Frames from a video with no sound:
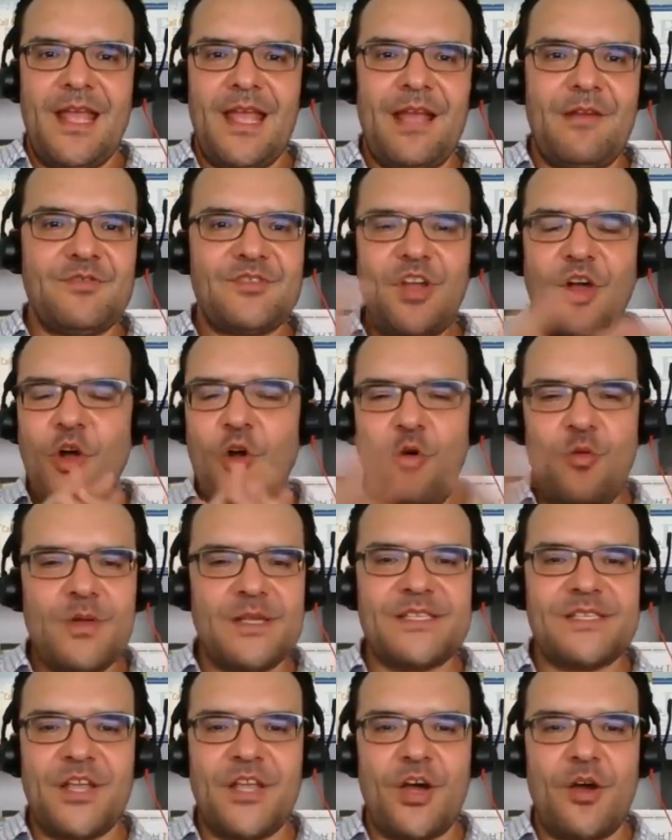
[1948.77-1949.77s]
It was
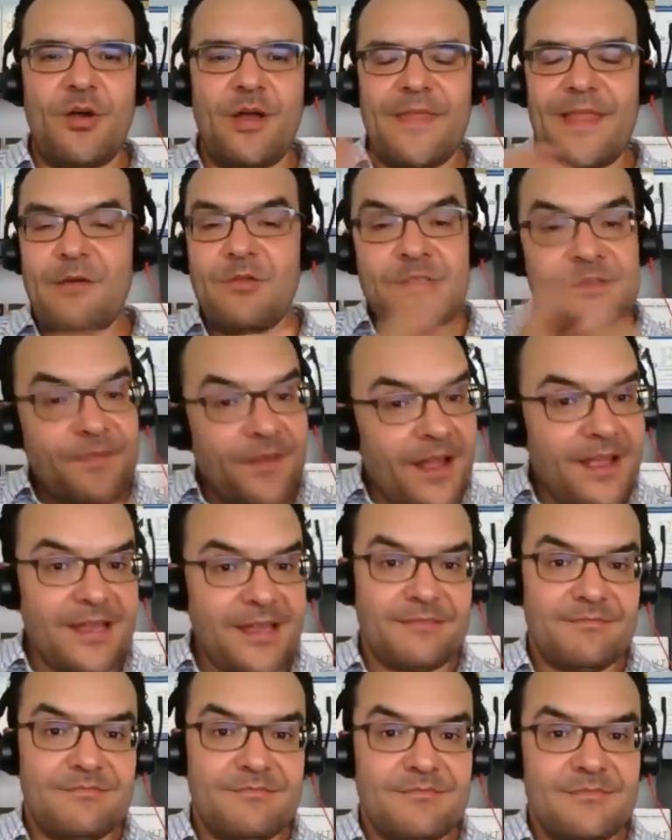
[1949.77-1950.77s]
always no, and that was
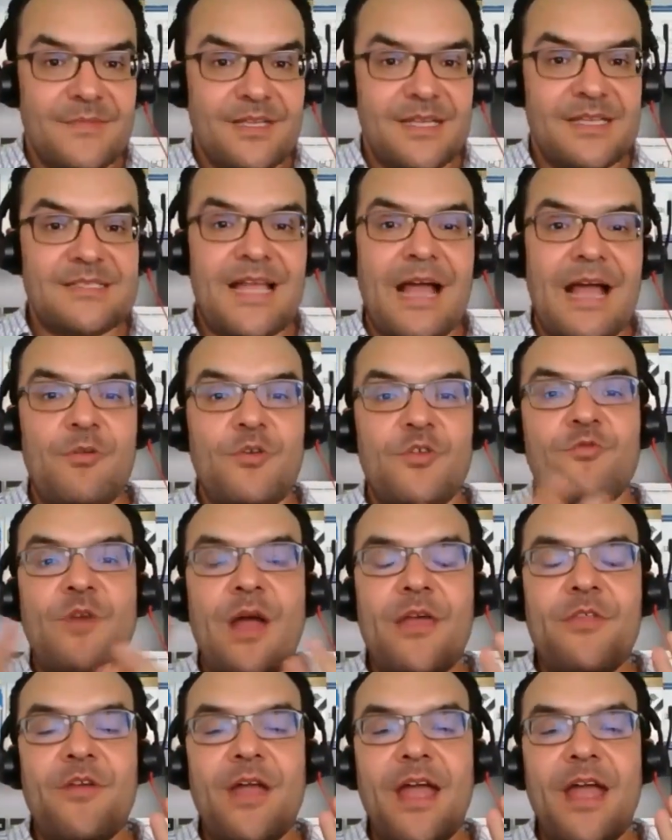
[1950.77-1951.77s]
fine because I would
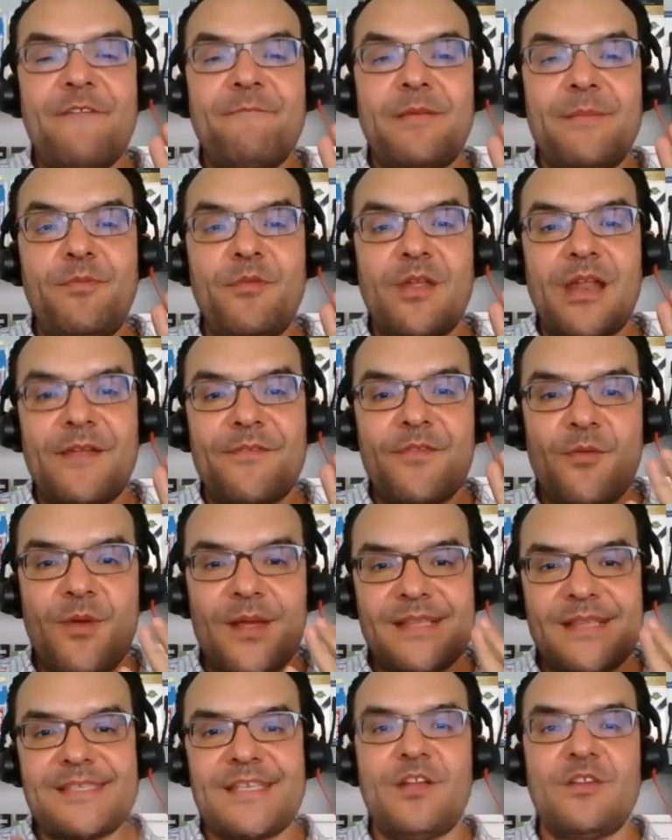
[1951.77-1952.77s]
rather have people that have the
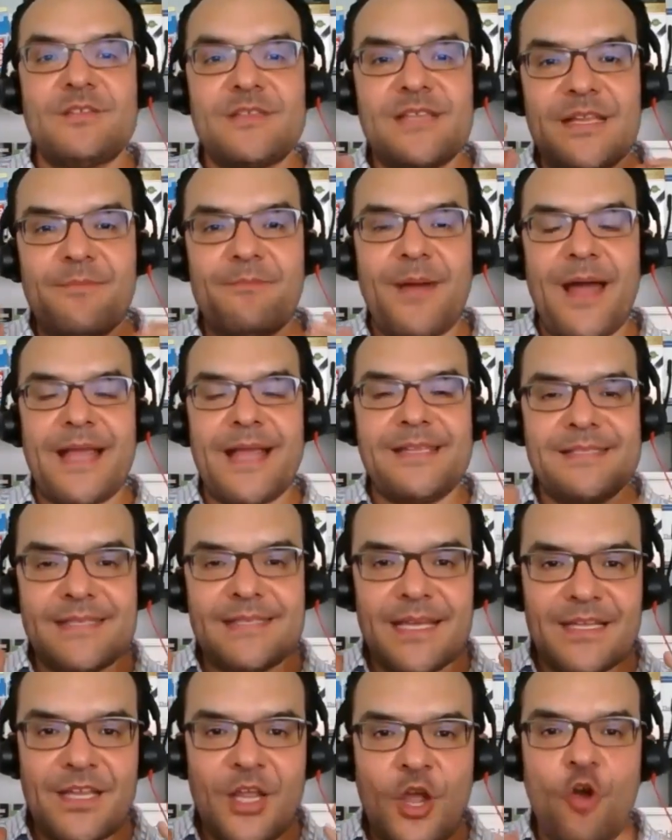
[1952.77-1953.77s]
right skill set,
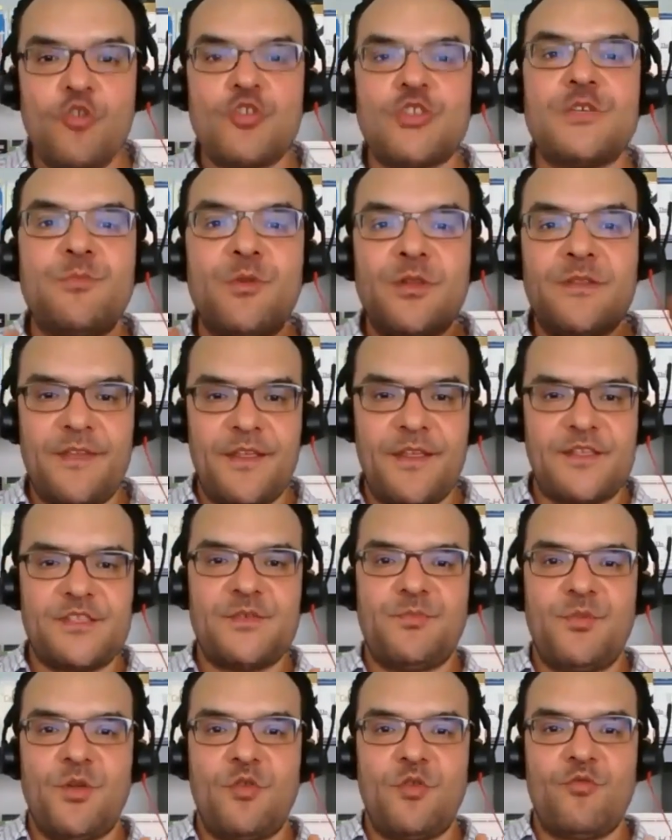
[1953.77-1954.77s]
mindset, coachable,
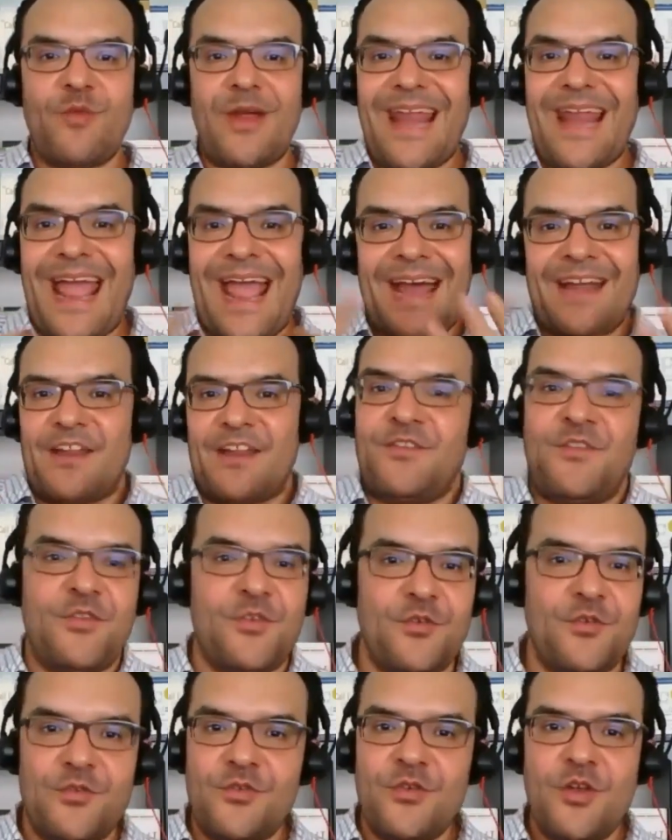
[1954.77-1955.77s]
teachable, right
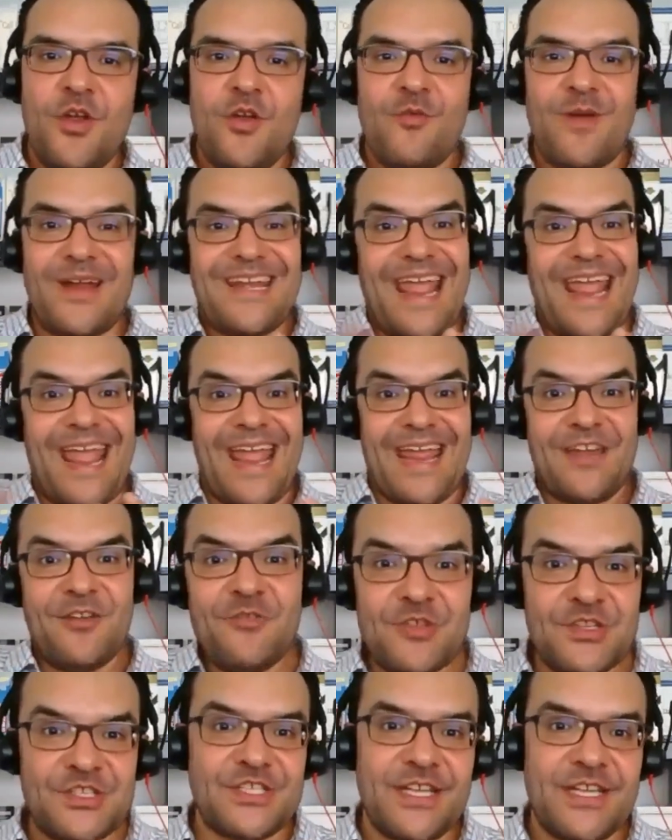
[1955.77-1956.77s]
attitude, right
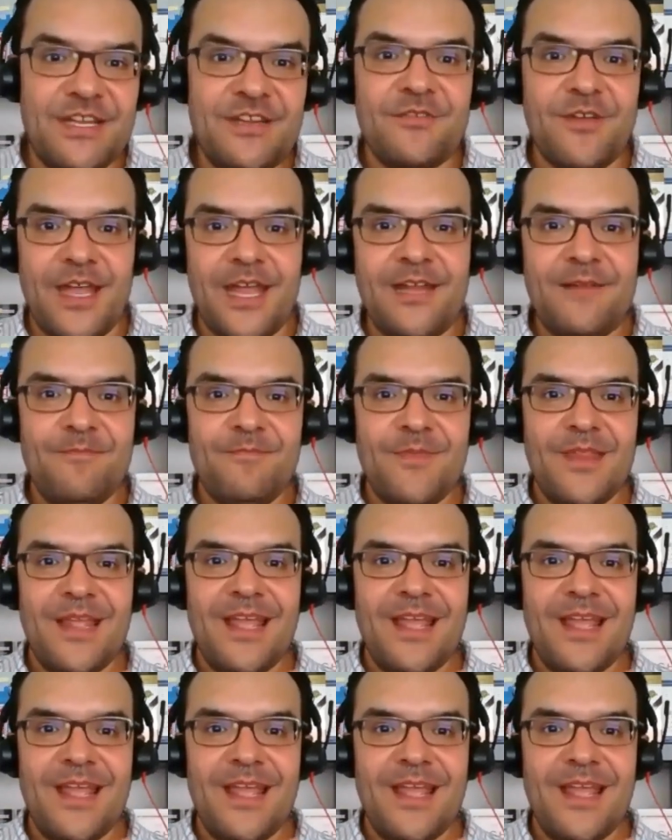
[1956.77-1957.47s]
energy, right,